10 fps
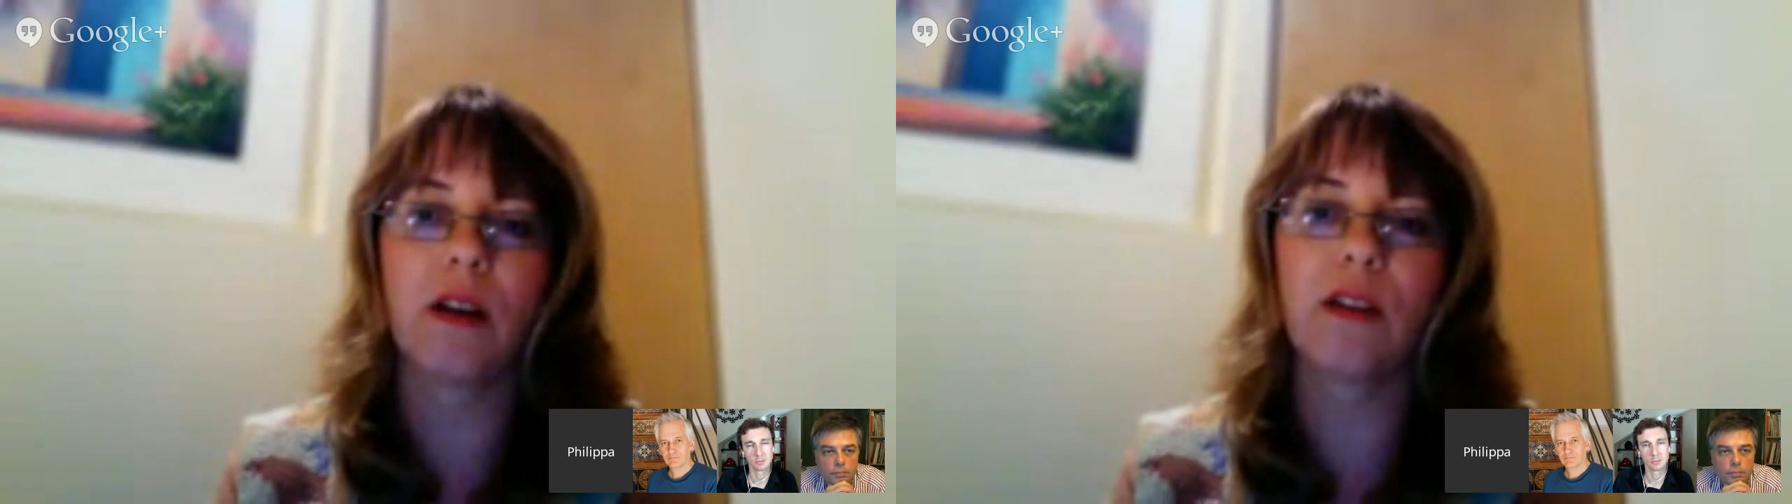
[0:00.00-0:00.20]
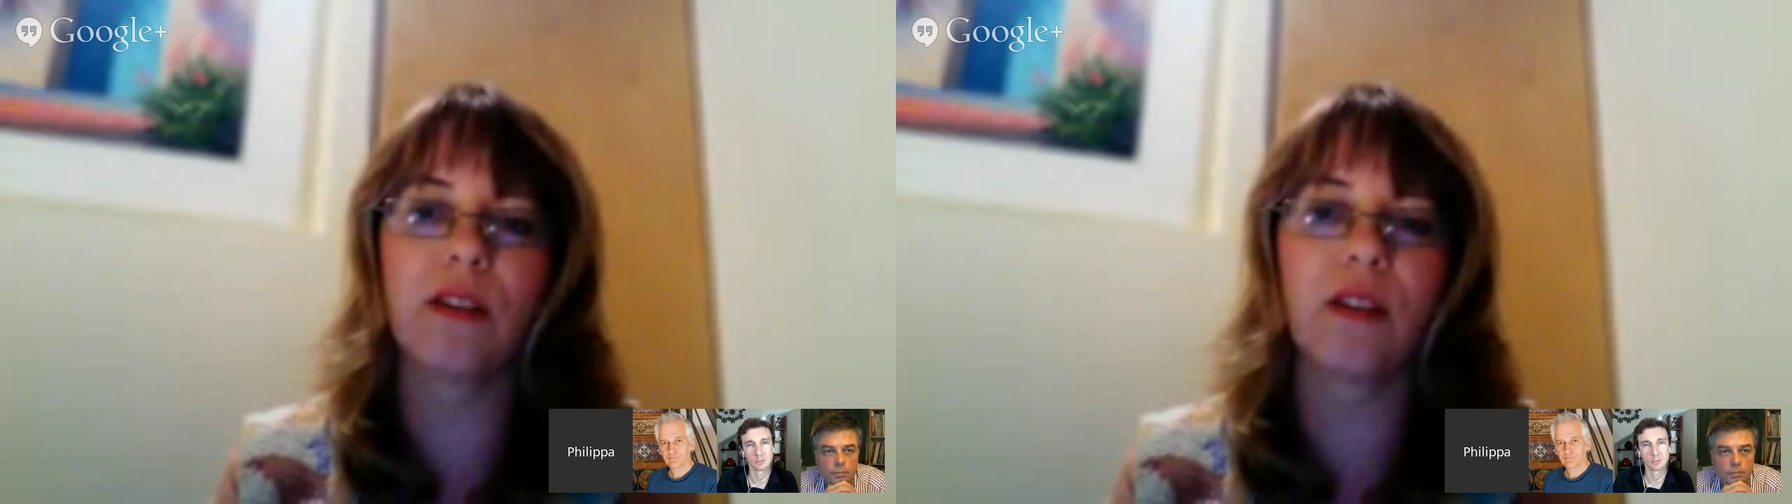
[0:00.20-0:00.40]

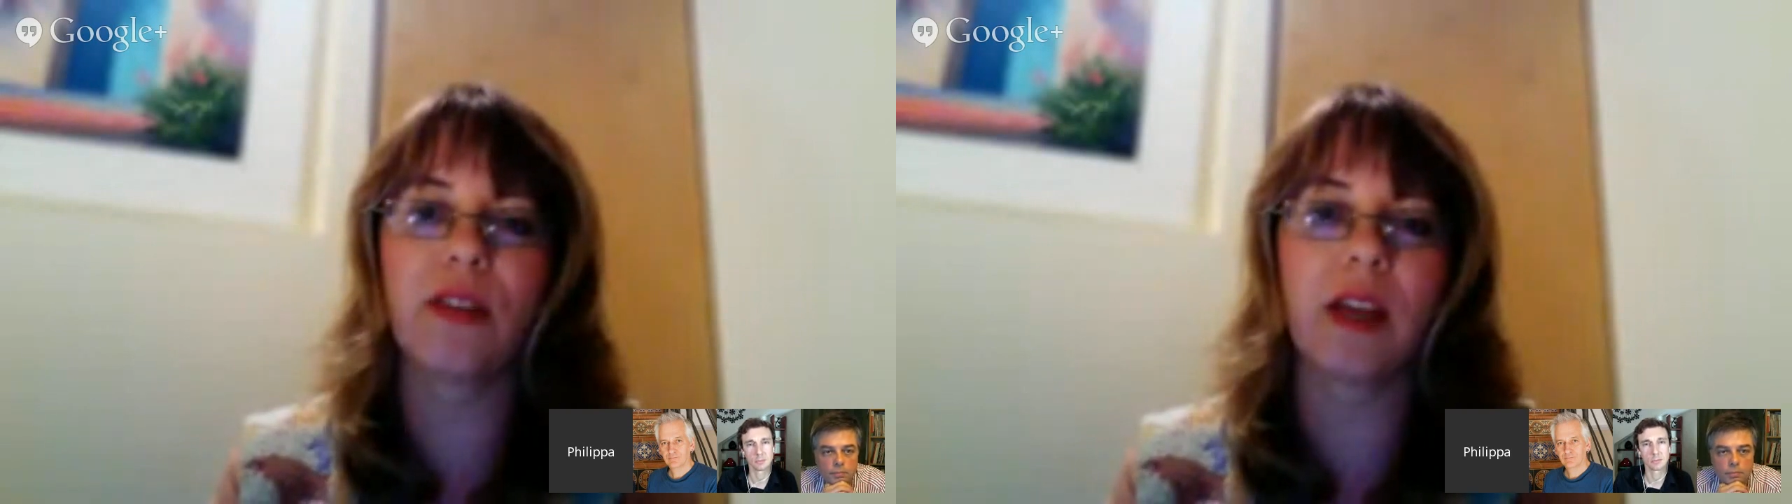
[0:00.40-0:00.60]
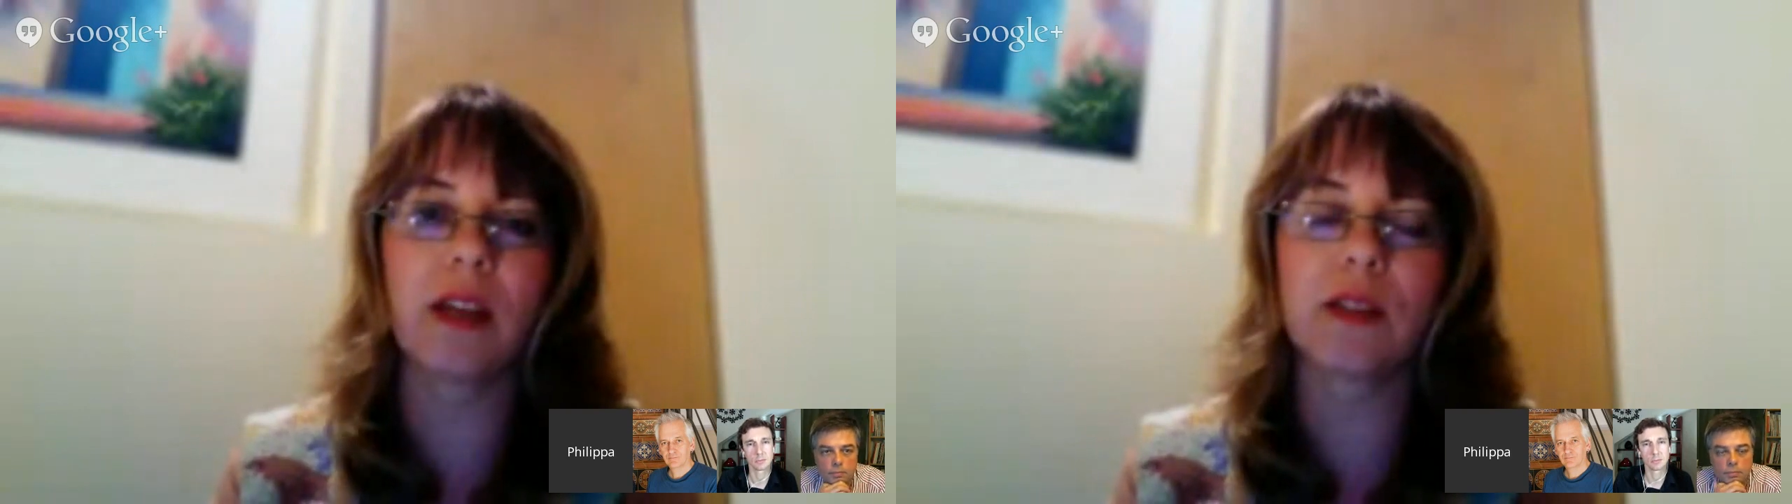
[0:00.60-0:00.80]

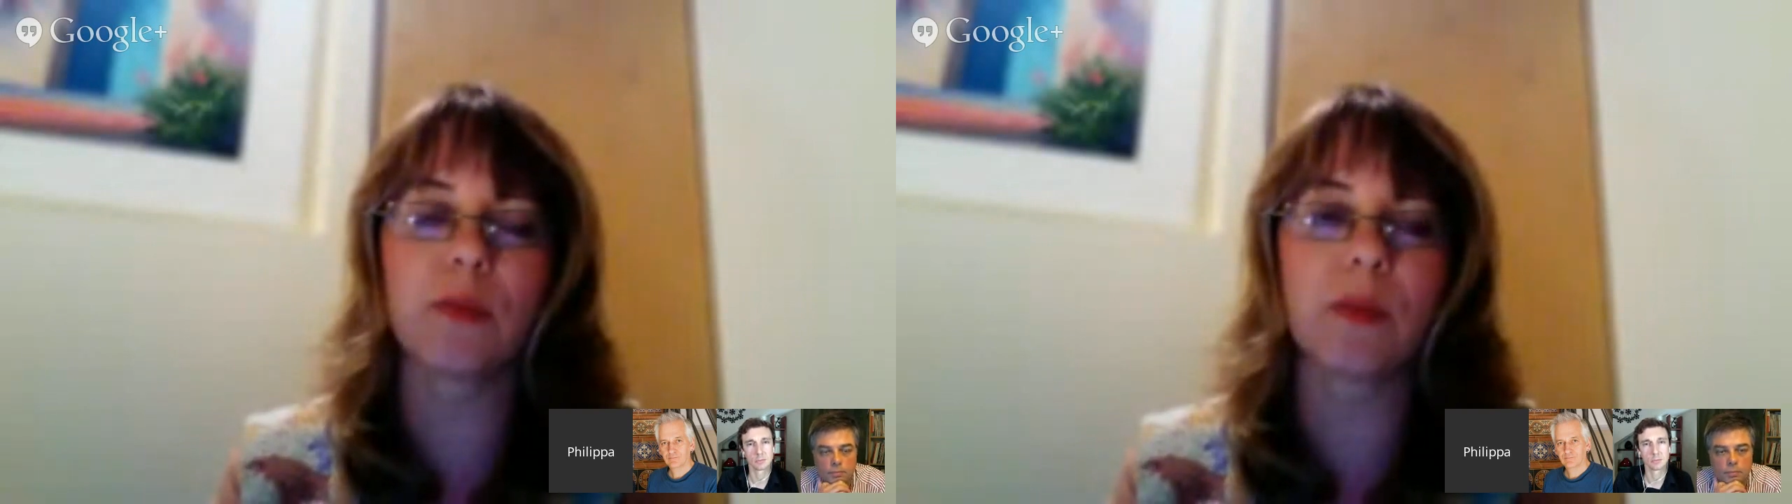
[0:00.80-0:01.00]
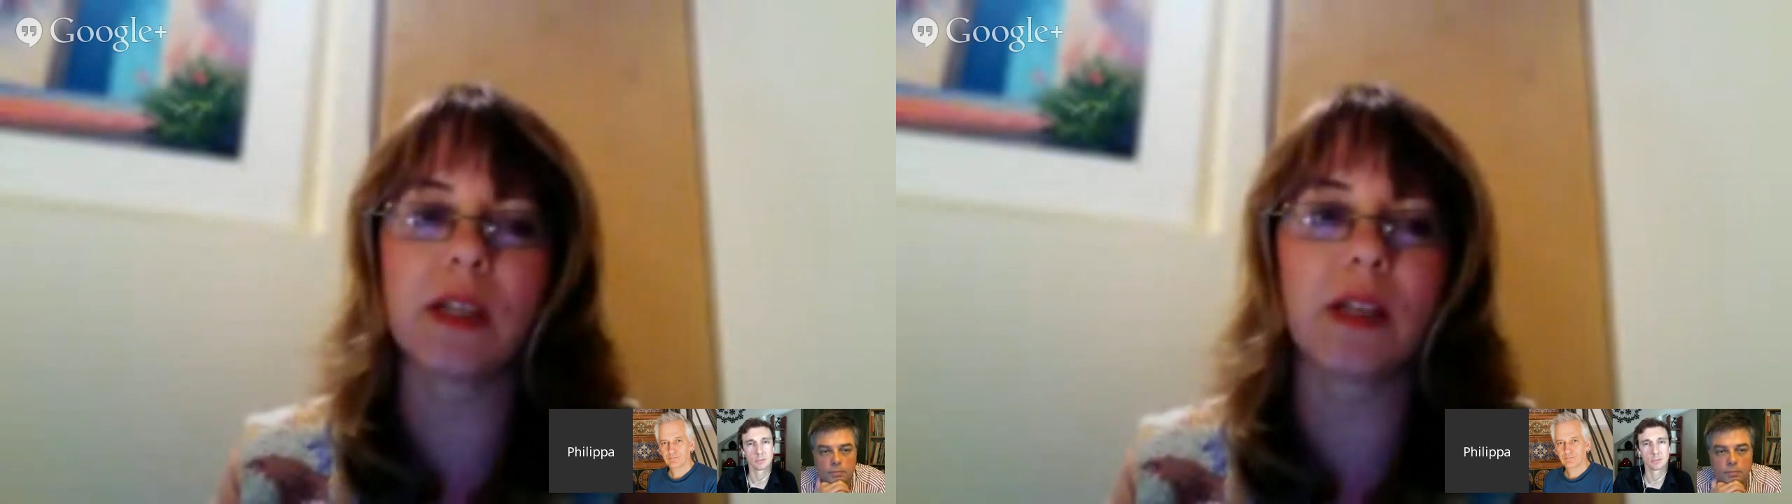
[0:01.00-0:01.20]
Other
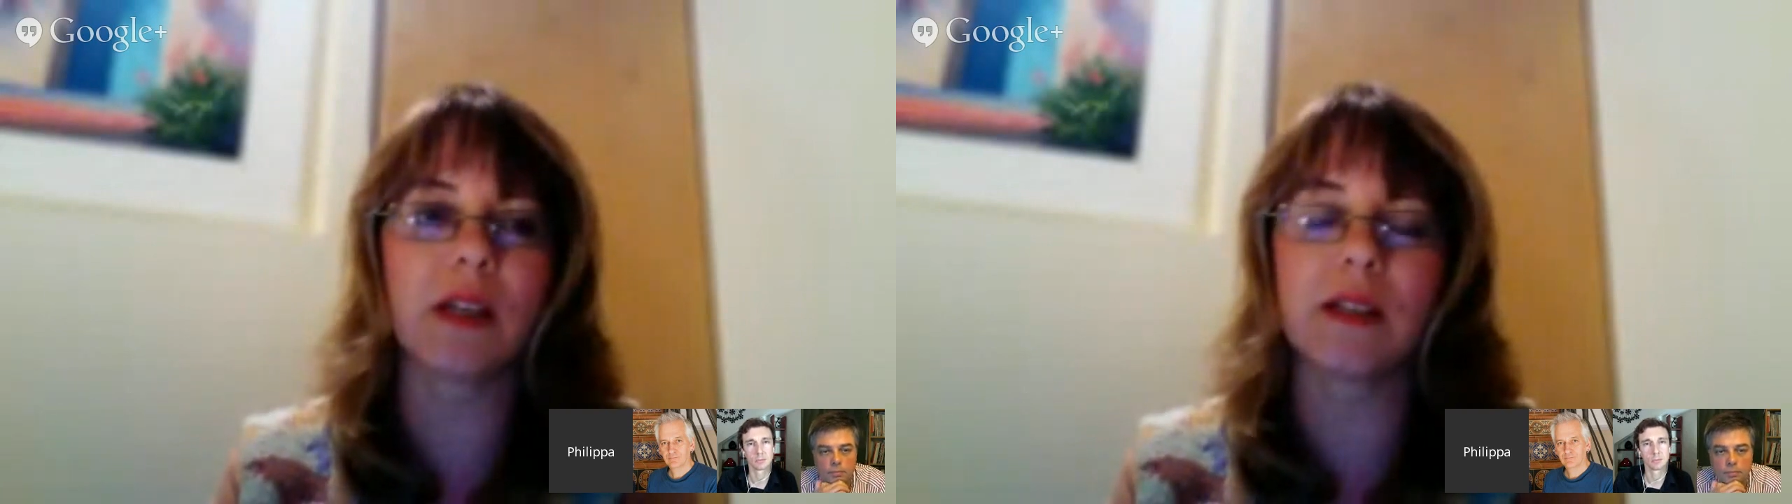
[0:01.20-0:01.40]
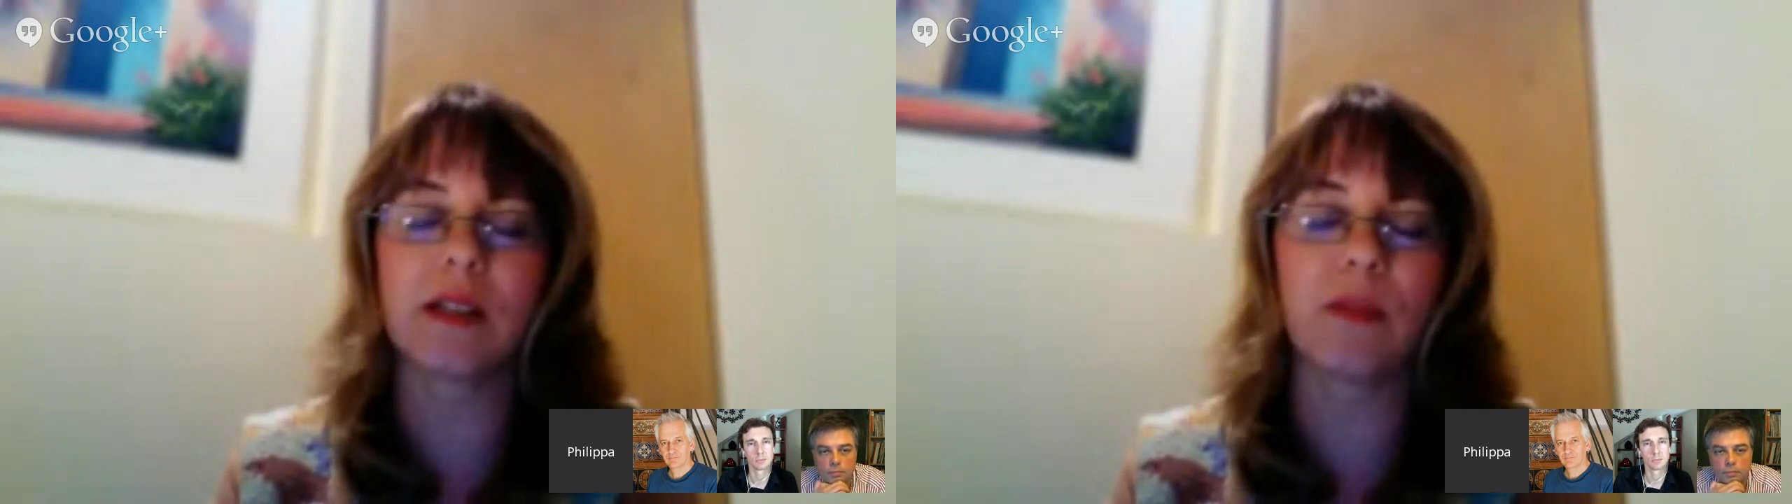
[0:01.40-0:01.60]
things,
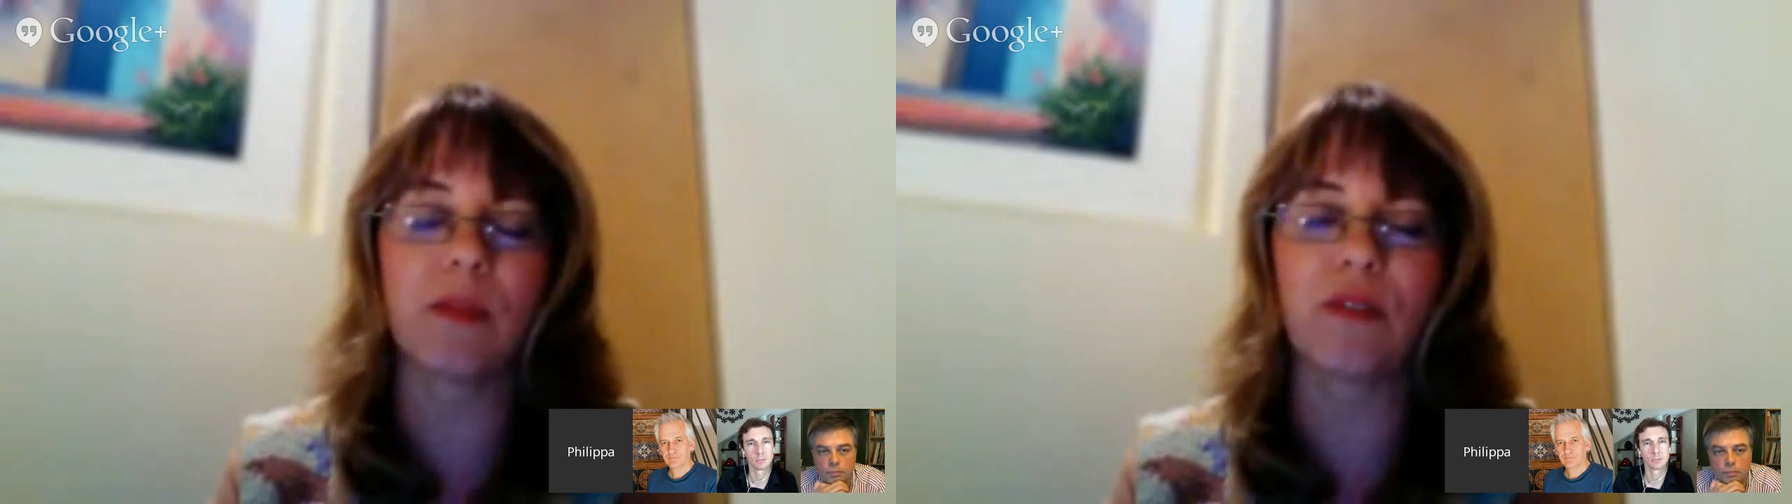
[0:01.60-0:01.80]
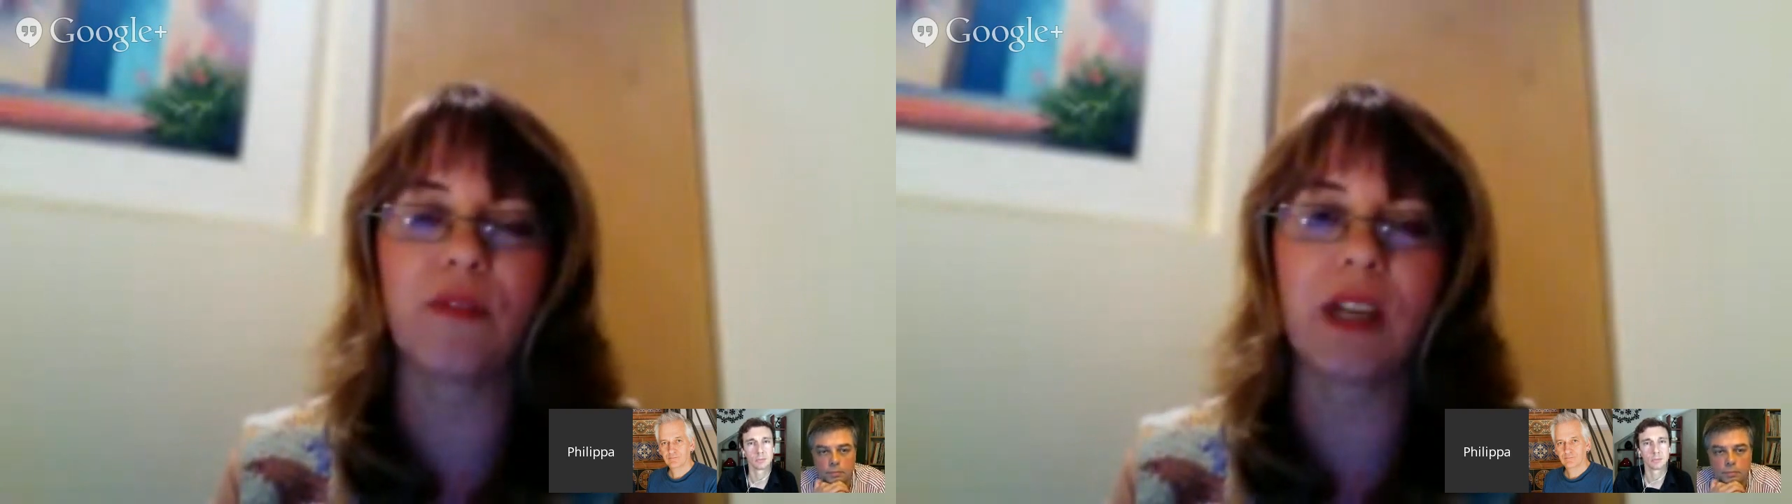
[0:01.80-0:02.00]
particularly some of the